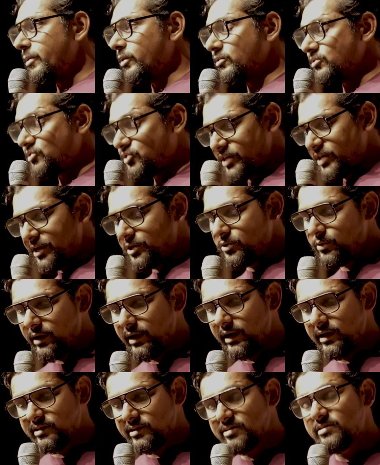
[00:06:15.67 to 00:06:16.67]
Because
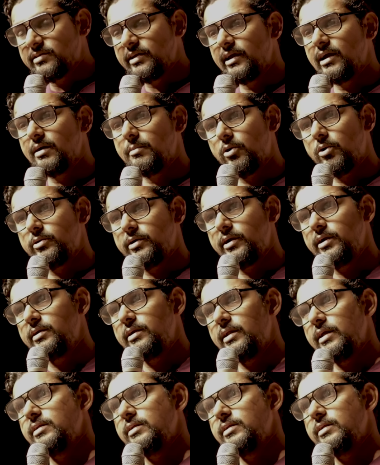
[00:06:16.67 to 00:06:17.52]
genuinely, just think about it,